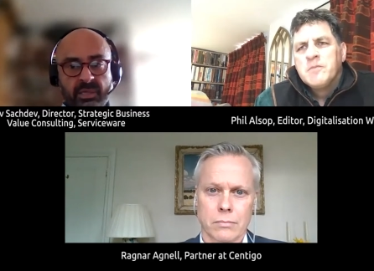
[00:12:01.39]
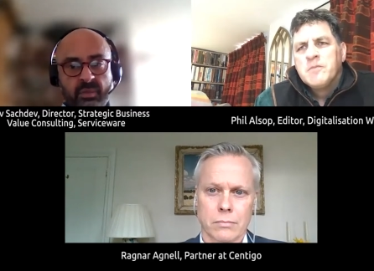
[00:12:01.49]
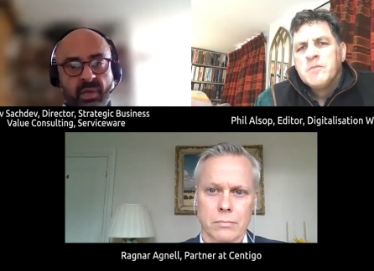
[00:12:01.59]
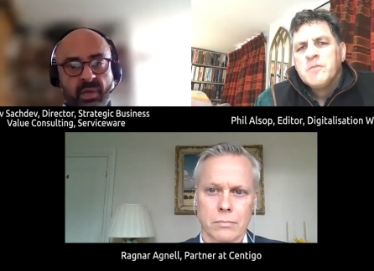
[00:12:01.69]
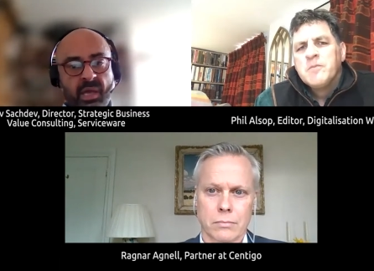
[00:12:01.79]

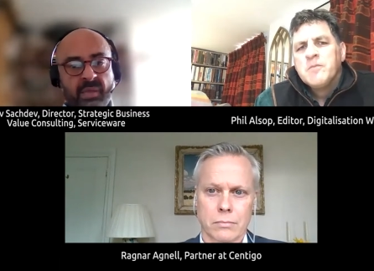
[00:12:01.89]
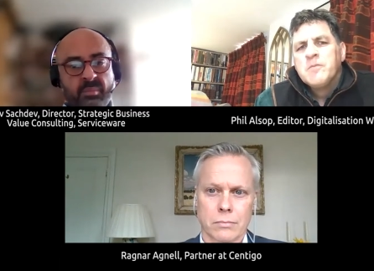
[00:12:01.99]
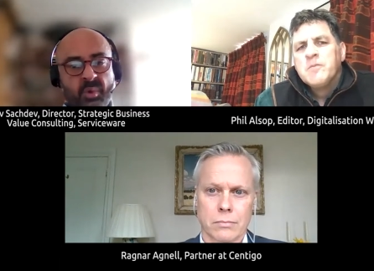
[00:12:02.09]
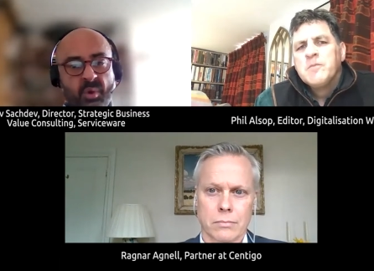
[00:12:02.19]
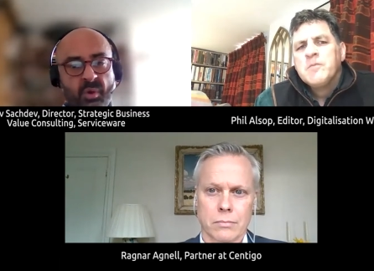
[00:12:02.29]
Speaker 1: you know,
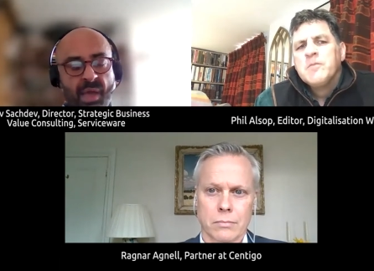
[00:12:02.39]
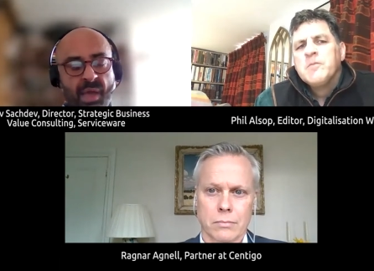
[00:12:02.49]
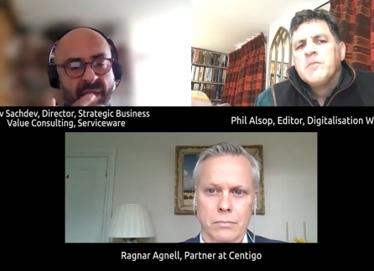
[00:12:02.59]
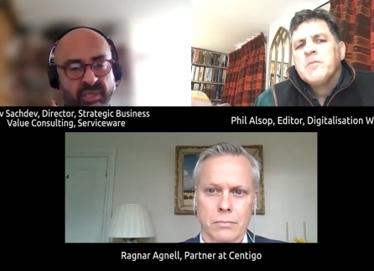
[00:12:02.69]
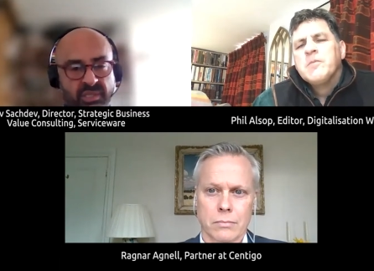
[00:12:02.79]
a
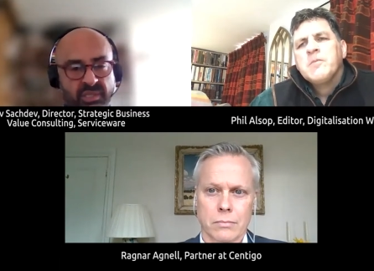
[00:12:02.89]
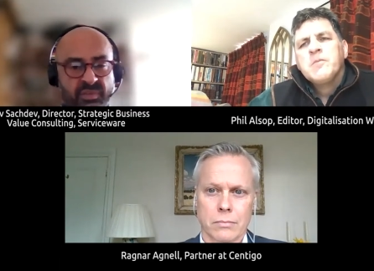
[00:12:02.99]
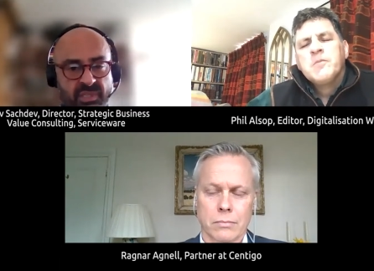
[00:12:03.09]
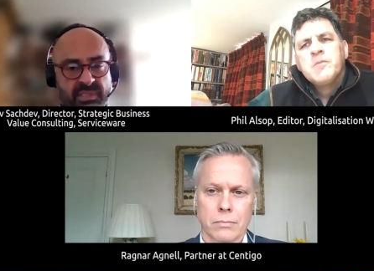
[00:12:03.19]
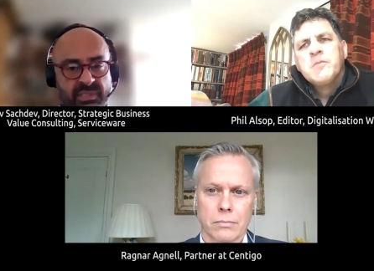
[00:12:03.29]
more energy
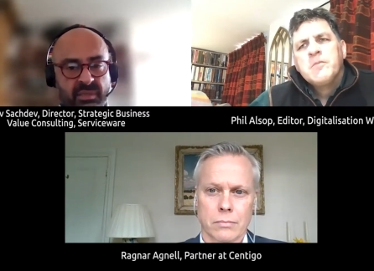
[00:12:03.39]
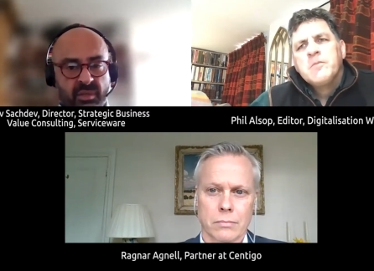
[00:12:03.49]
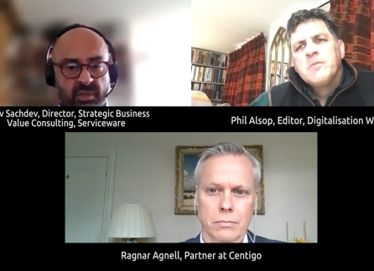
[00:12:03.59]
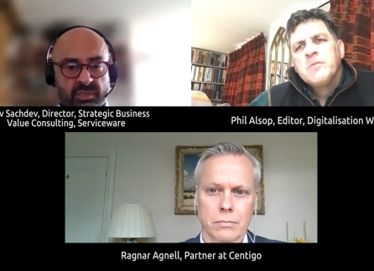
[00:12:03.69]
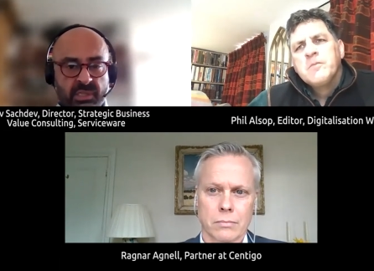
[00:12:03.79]
efficient
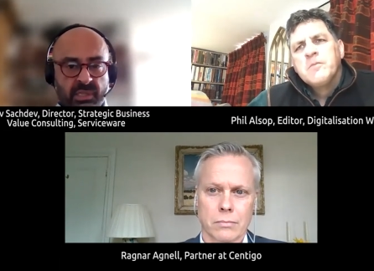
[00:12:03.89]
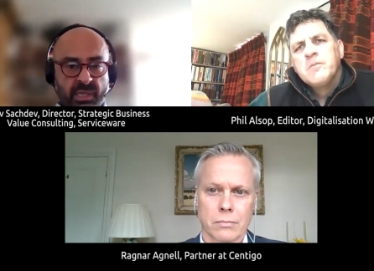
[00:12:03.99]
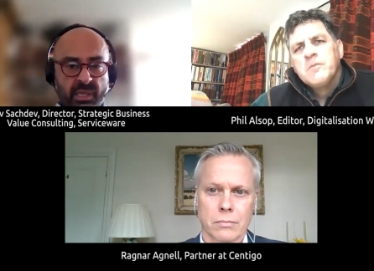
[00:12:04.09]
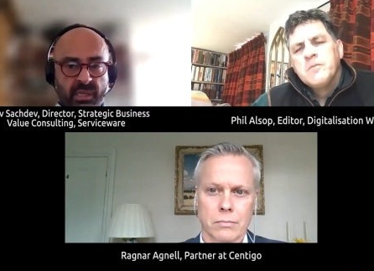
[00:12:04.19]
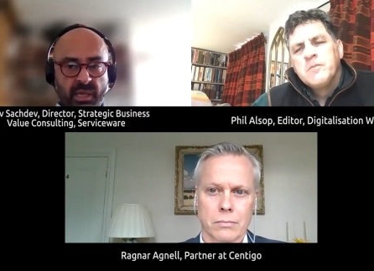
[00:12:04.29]

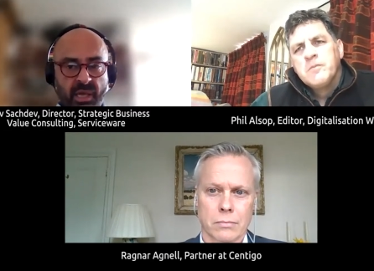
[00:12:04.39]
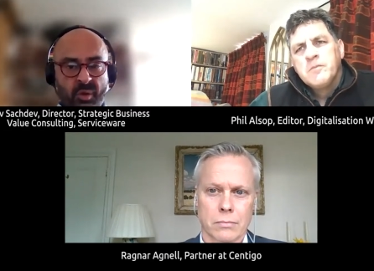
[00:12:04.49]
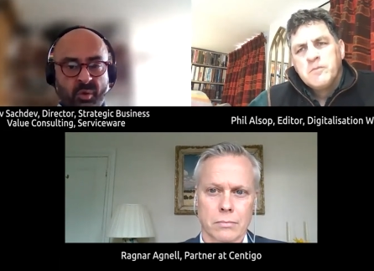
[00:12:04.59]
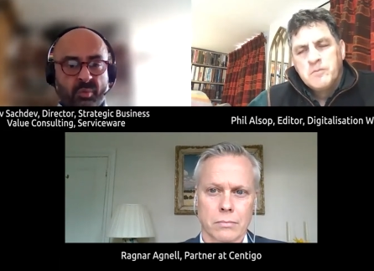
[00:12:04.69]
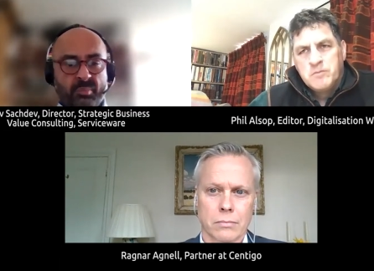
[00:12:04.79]
technology
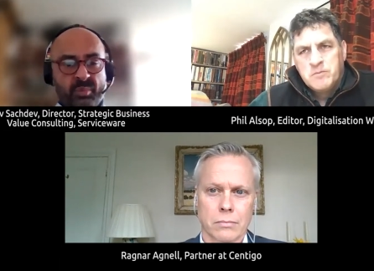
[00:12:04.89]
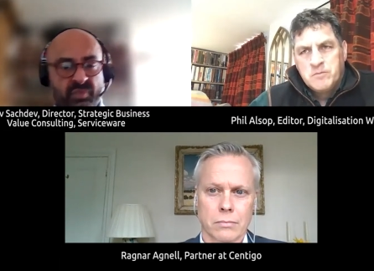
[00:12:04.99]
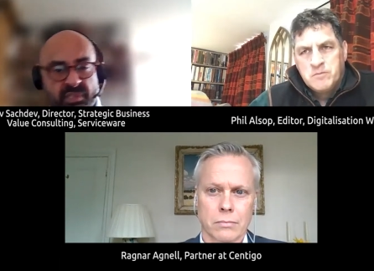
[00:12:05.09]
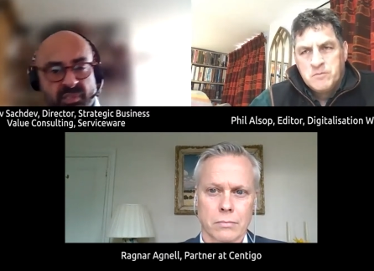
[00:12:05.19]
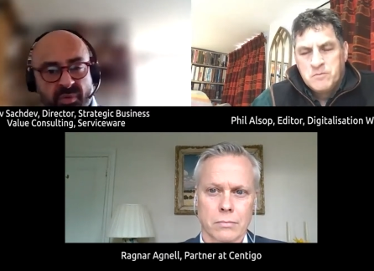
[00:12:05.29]
or
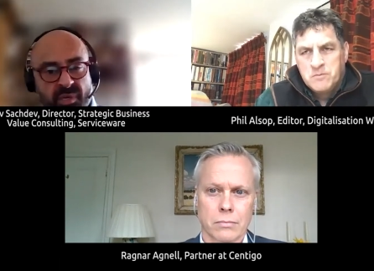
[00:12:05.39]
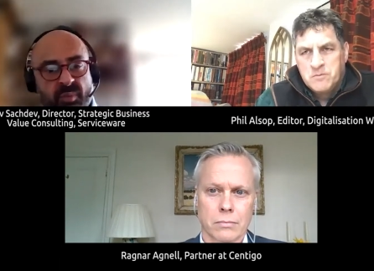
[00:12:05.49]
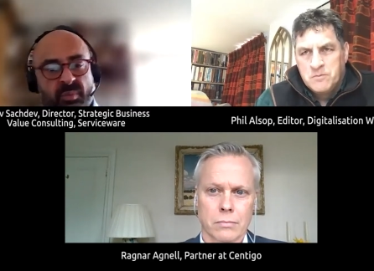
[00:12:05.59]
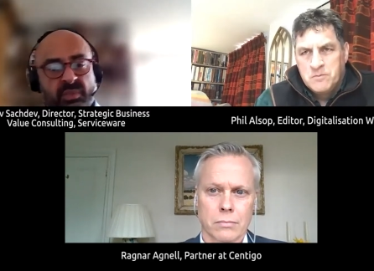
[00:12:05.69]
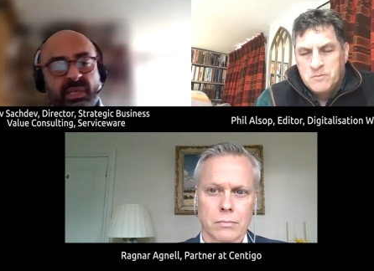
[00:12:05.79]
moving to
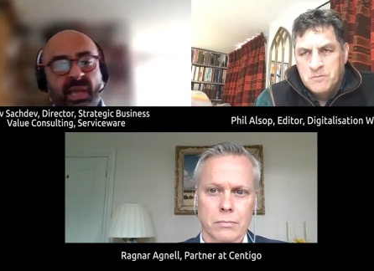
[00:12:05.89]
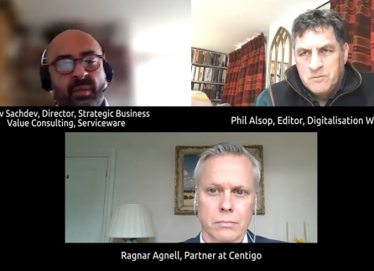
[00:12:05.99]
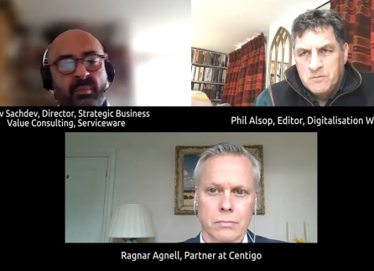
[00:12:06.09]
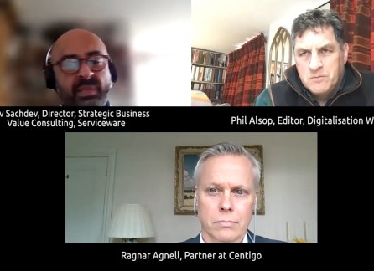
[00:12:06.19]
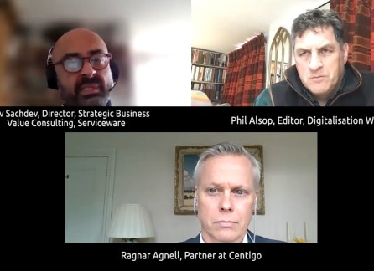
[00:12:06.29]
renewables can
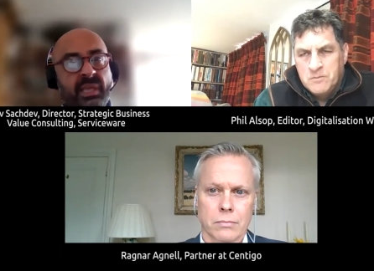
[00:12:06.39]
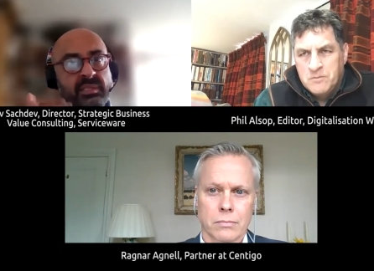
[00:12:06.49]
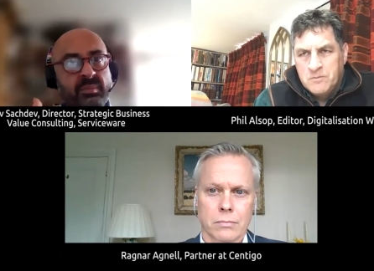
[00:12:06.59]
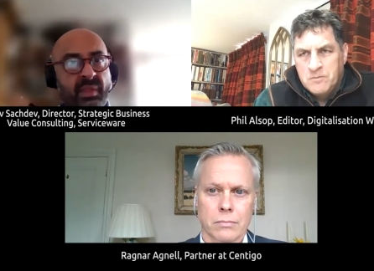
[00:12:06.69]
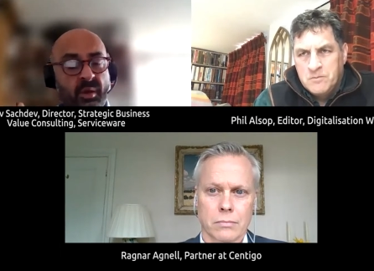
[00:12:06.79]
help
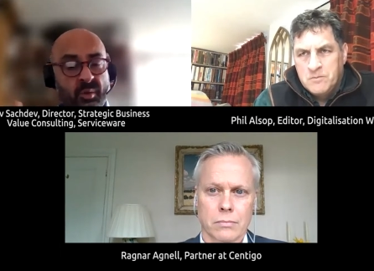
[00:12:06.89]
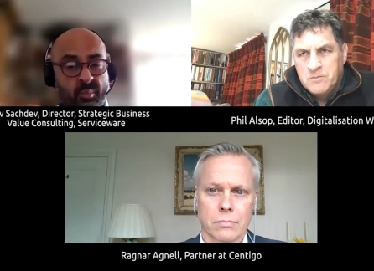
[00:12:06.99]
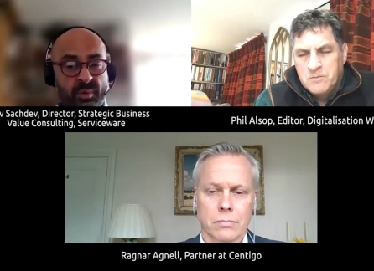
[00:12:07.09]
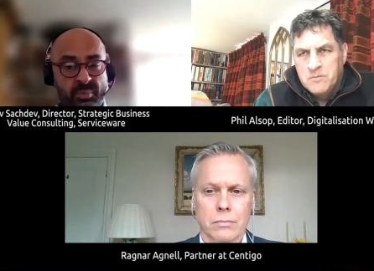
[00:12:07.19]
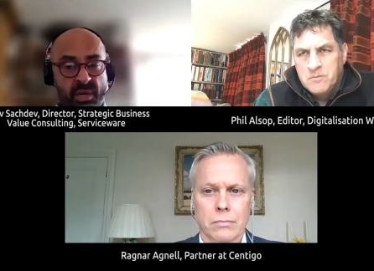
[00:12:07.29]
mitigate some of that
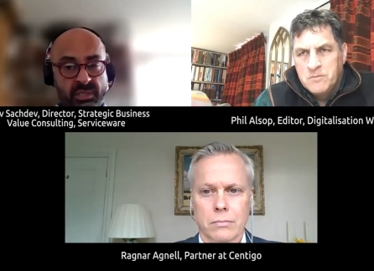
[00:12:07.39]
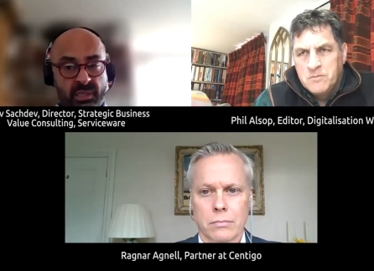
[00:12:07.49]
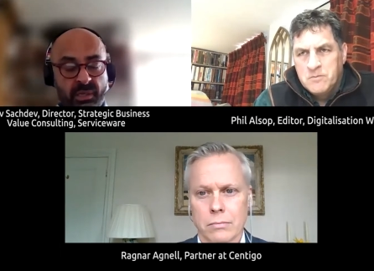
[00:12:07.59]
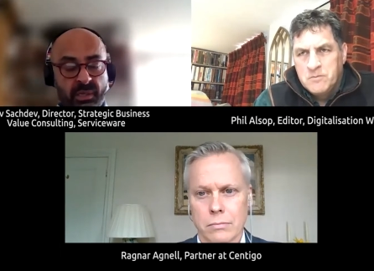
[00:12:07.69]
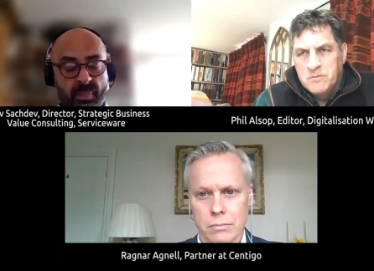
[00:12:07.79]
upward
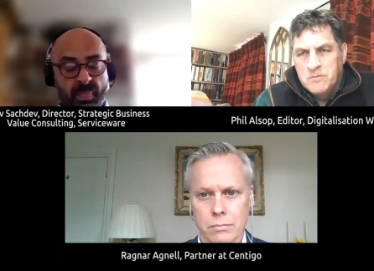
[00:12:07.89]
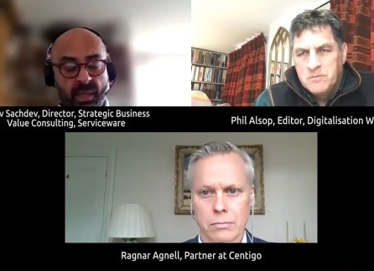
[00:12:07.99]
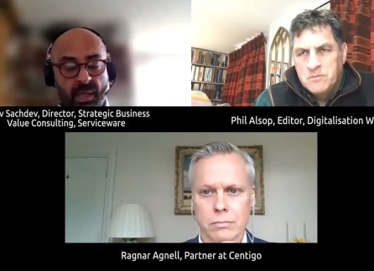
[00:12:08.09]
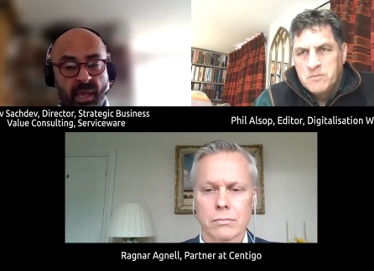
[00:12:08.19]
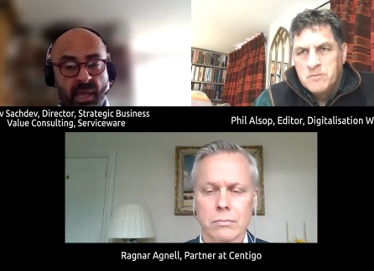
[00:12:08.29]
pressure.
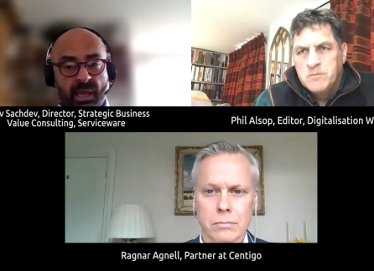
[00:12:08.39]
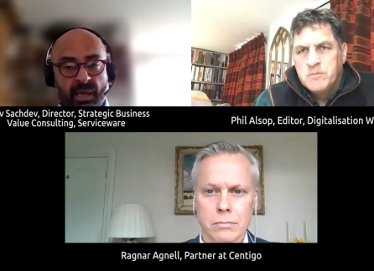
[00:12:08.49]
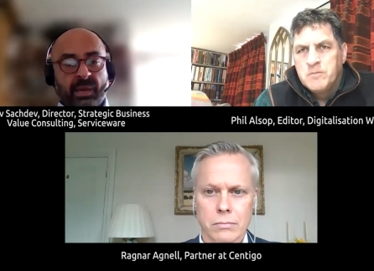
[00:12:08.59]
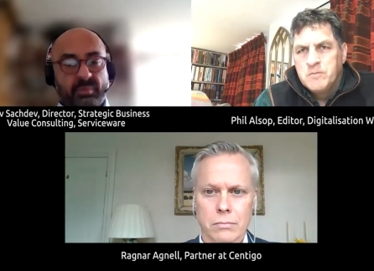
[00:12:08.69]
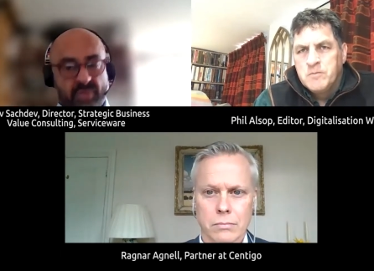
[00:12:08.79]

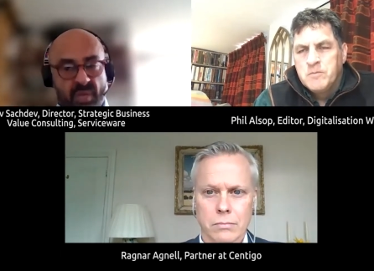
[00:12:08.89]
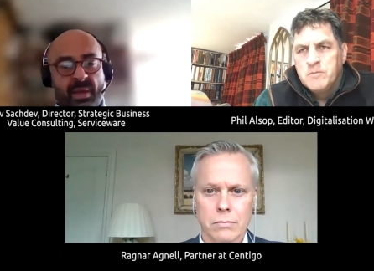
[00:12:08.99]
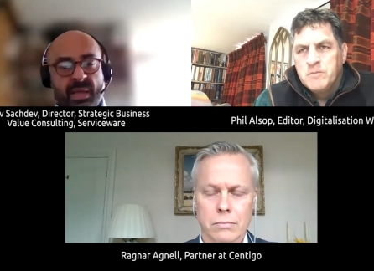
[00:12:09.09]
And I'm showing